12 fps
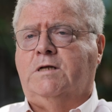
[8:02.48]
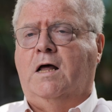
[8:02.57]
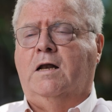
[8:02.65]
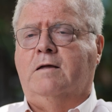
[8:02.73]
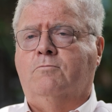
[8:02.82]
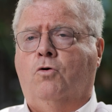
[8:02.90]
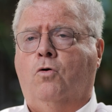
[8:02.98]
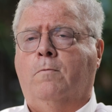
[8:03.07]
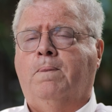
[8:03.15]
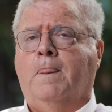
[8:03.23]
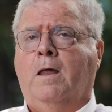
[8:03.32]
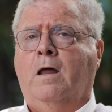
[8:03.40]
slightly
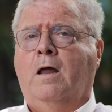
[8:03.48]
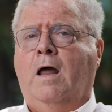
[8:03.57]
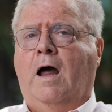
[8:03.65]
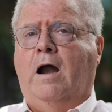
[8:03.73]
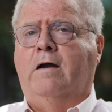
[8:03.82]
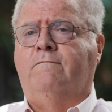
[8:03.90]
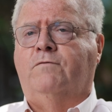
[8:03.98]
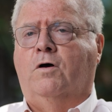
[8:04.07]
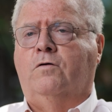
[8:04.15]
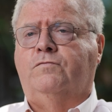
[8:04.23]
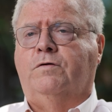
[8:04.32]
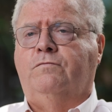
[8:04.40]
more, are
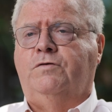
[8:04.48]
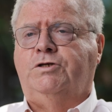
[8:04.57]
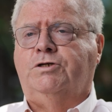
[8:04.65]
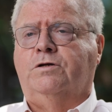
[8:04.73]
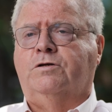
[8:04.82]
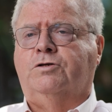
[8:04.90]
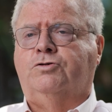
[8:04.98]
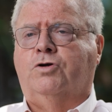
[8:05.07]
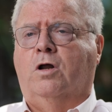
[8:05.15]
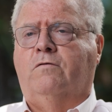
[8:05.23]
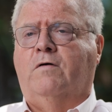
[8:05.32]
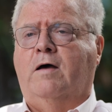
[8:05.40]
involved in vision and
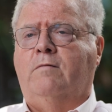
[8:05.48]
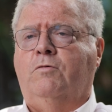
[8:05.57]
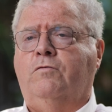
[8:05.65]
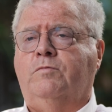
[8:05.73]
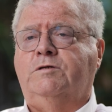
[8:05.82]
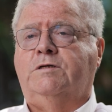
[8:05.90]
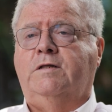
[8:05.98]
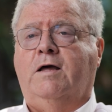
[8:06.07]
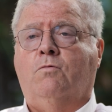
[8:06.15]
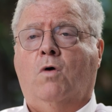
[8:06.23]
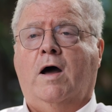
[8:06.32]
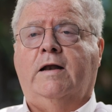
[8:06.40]
control of eye movements, and
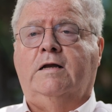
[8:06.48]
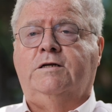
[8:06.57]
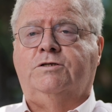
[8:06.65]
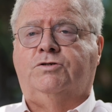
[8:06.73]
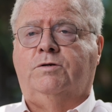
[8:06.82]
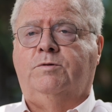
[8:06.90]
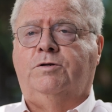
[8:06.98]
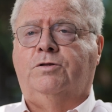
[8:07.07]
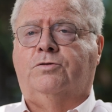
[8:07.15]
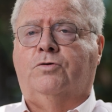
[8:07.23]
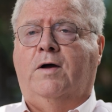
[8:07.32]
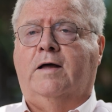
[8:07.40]
they're widely
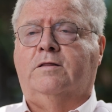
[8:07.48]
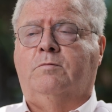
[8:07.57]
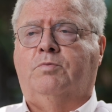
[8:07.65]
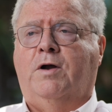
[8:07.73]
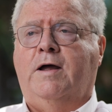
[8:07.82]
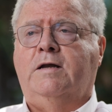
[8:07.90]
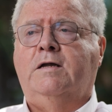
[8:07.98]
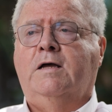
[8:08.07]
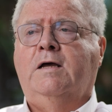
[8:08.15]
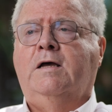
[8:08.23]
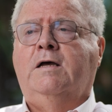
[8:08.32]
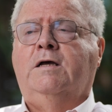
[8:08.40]
distributed throughout the brain,
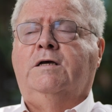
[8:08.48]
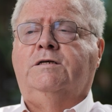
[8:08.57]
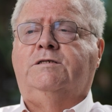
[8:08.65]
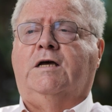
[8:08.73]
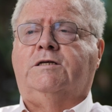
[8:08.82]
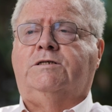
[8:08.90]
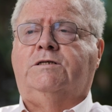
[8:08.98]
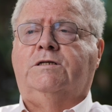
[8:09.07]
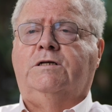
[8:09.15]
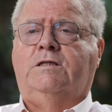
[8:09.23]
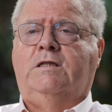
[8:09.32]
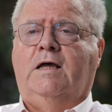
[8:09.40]
such
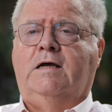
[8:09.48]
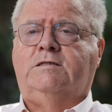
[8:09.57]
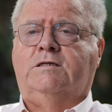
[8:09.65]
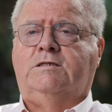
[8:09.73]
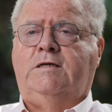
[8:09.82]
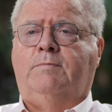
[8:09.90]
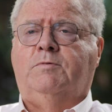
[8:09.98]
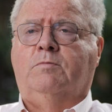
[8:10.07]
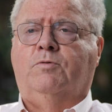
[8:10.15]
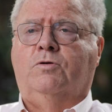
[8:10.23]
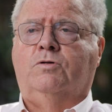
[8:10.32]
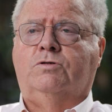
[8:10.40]
that they're
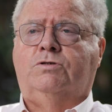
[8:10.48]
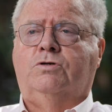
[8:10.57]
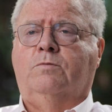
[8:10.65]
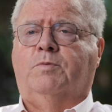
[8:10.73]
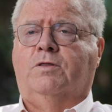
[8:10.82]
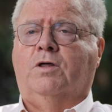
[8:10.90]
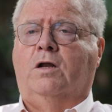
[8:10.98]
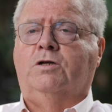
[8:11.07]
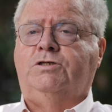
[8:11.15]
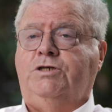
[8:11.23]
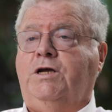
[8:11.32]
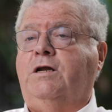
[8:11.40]
susceptible to
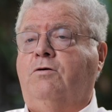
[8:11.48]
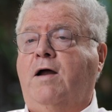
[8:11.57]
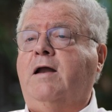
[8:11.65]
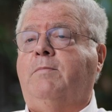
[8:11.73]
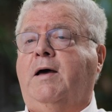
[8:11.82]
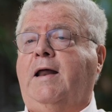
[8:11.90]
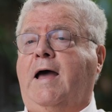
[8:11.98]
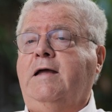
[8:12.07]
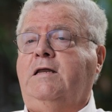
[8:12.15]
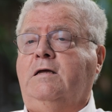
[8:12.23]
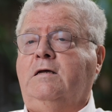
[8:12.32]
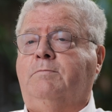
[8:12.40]
pathology in around about
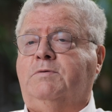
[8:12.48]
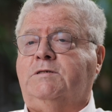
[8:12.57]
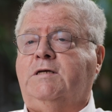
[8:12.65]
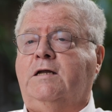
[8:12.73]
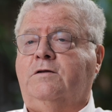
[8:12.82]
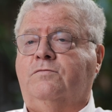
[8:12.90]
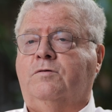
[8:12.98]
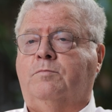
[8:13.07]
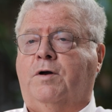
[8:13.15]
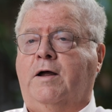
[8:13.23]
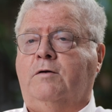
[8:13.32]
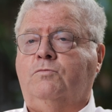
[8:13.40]
80% of the
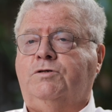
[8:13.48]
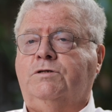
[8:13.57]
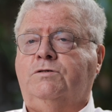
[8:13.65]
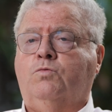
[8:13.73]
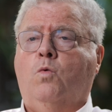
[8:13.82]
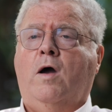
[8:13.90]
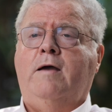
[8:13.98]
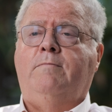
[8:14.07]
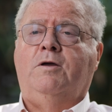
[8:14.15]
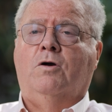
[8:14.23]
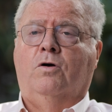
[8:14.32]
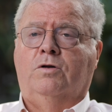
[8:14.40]
brain, which is way
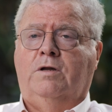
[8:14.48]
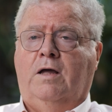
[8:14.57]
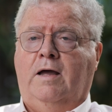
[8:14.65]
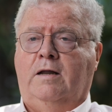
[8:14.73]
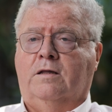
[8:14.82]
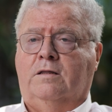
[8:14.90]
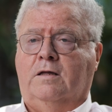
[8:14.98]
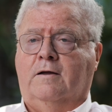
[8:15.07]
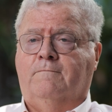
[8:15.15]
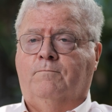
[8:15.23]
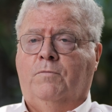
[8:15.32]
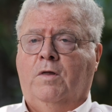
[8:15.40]
beyond anything